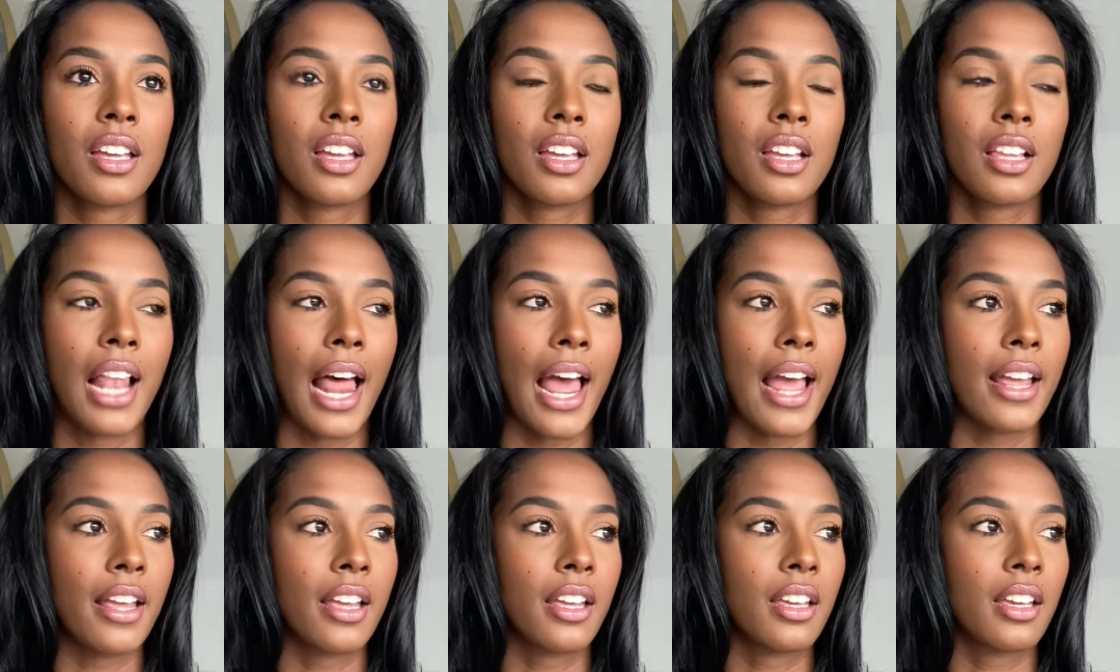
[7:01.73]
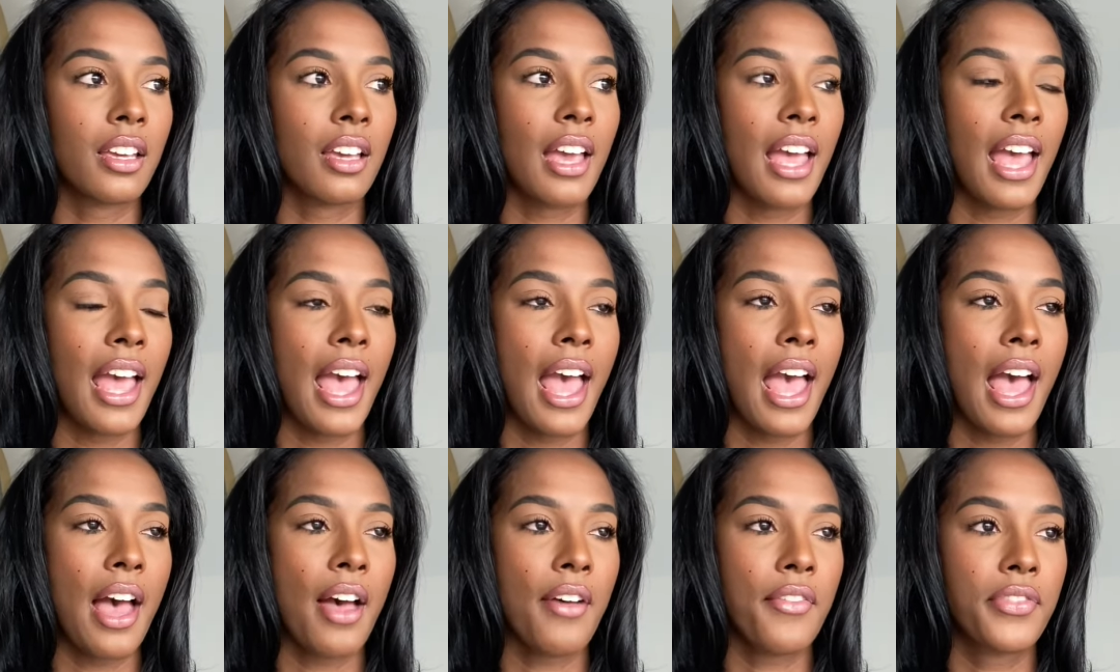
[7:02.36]
like
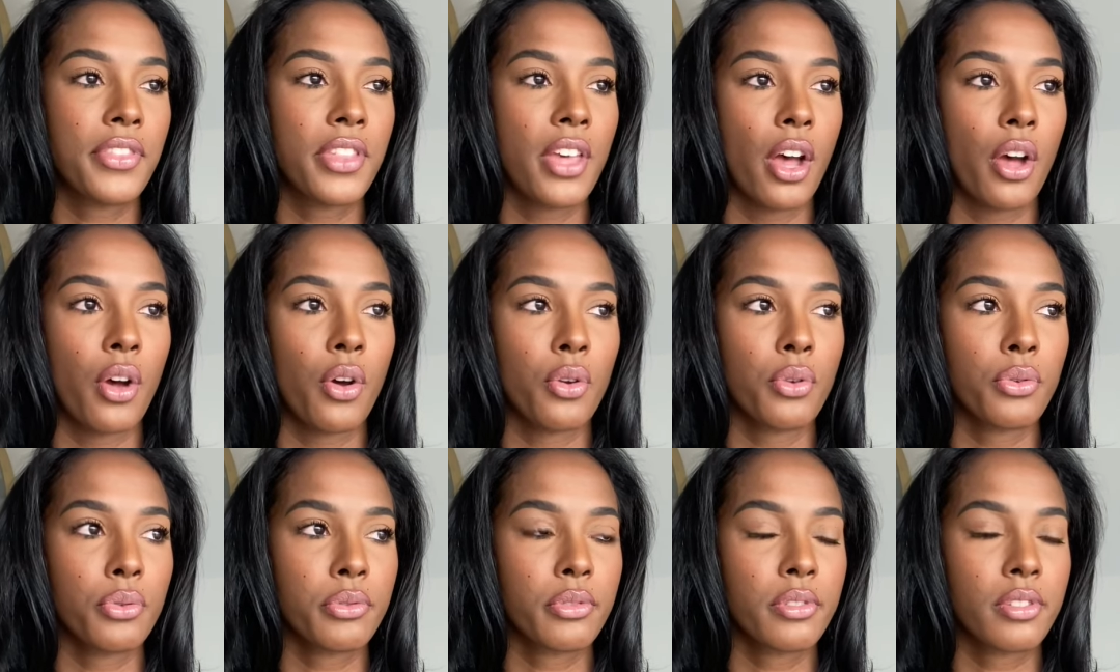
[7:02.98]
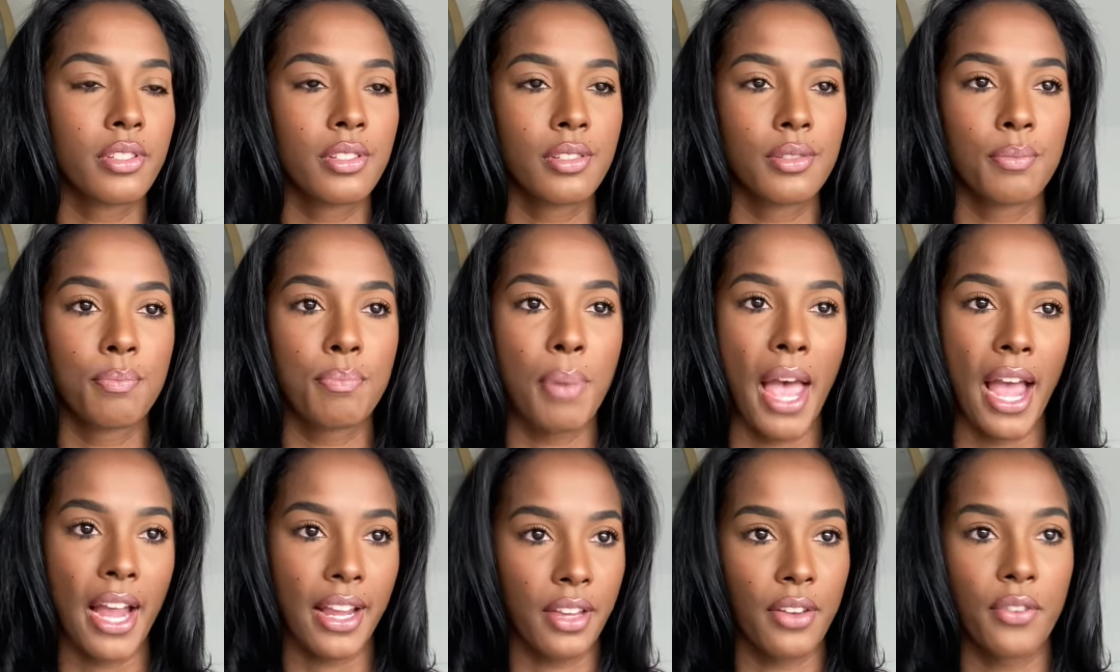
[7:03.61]
have those
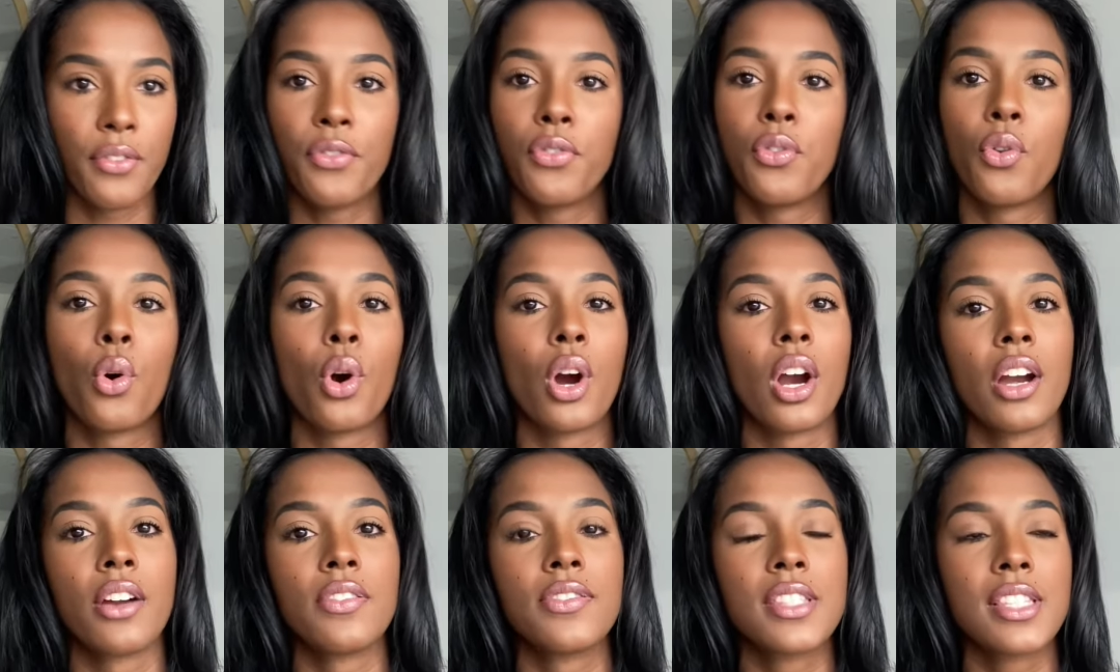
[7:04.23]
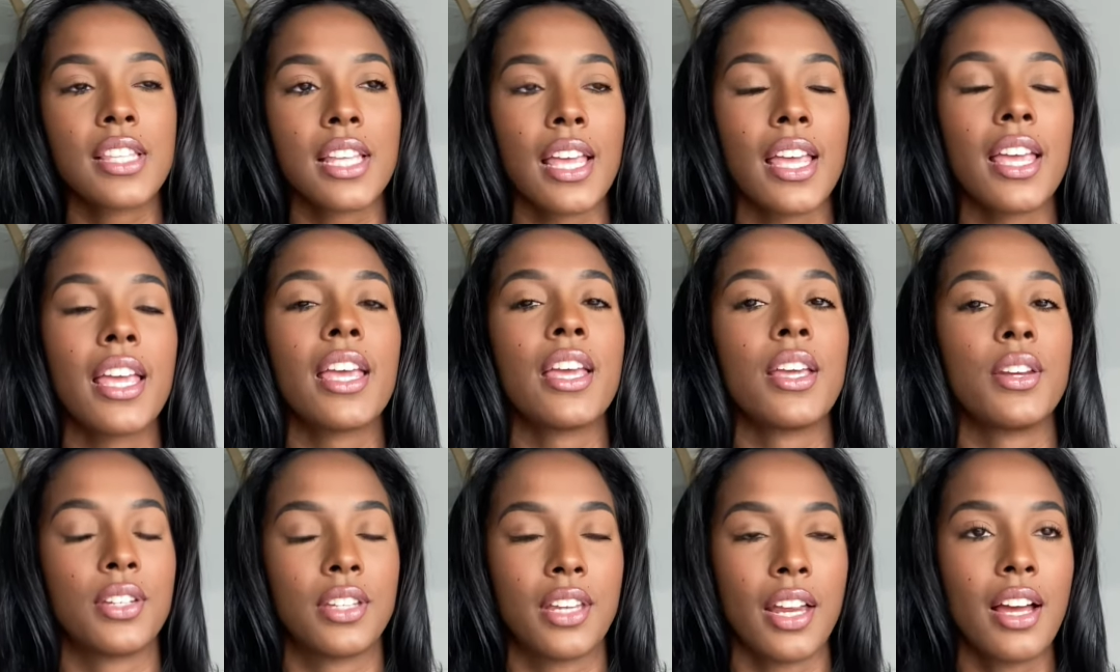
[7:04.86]
back and forth,
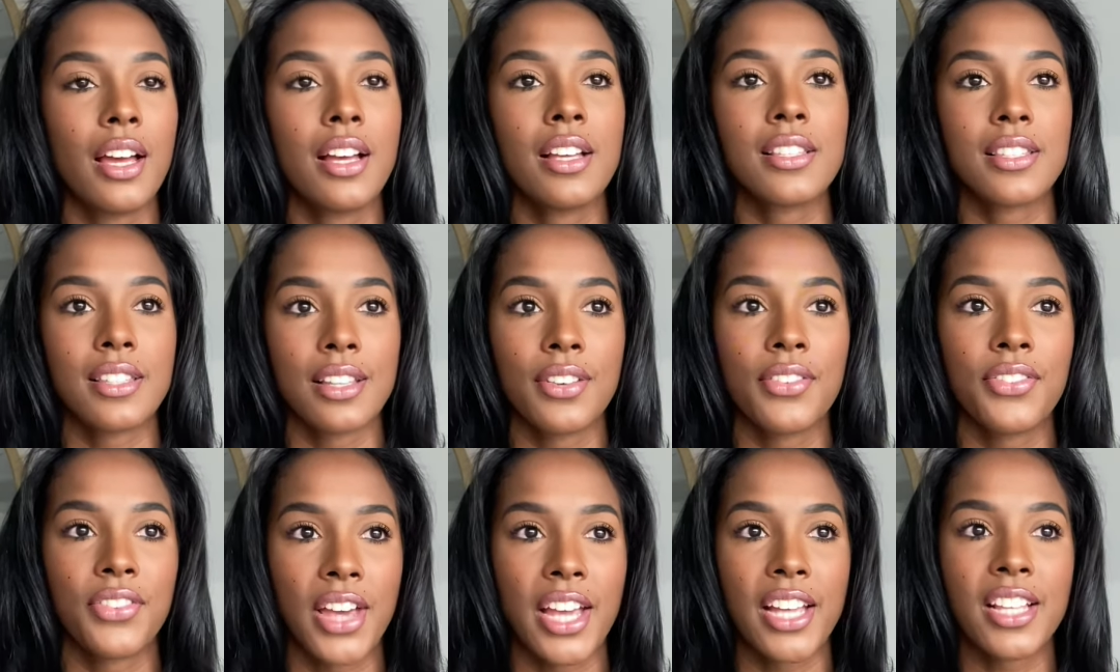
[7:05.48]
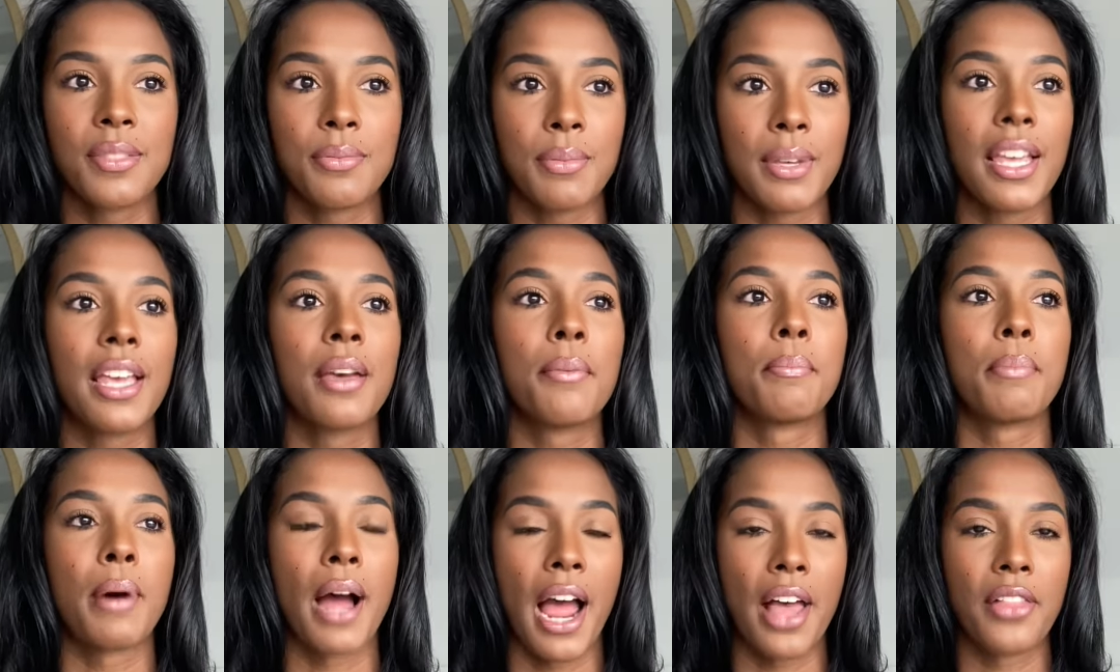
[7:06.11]
it does affect me.
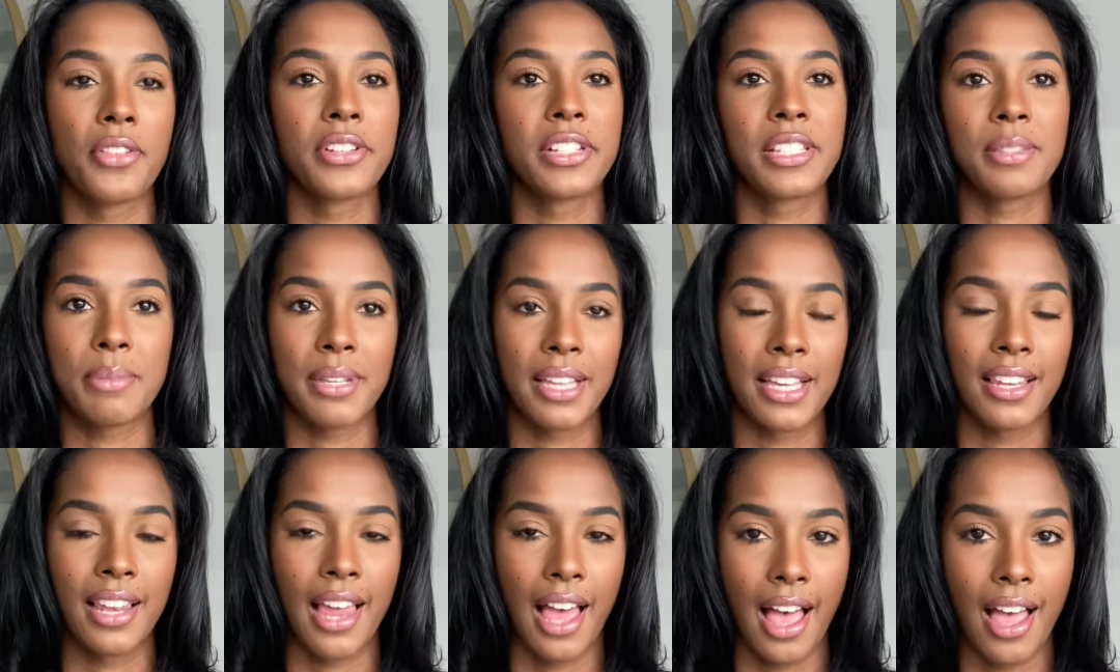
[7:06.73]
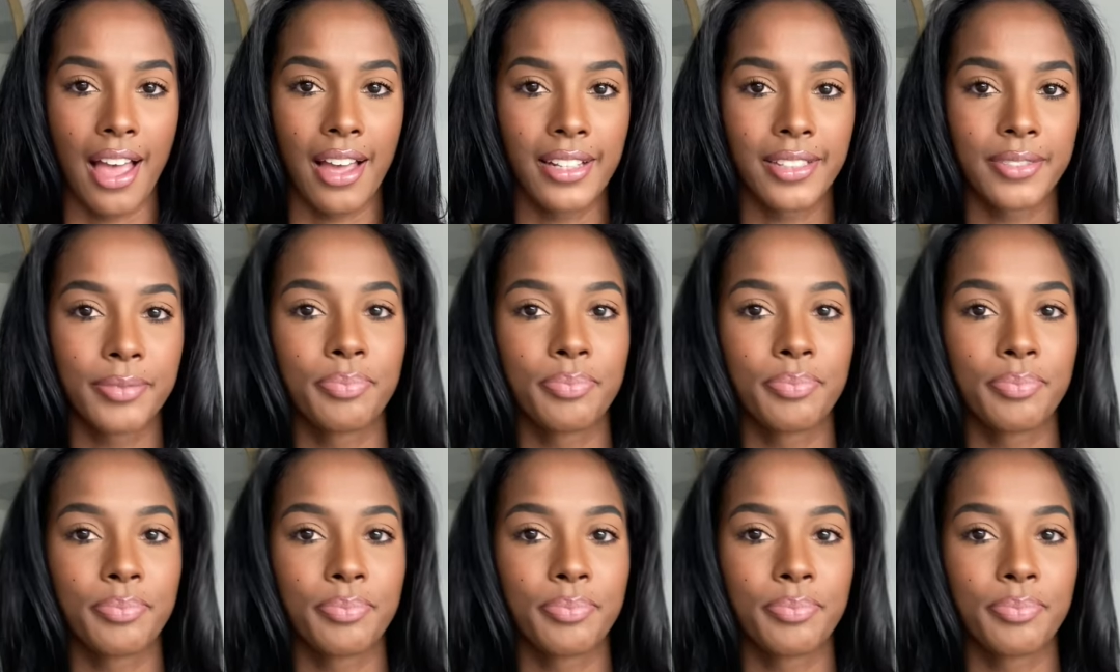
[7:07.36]
It bothers me a lot.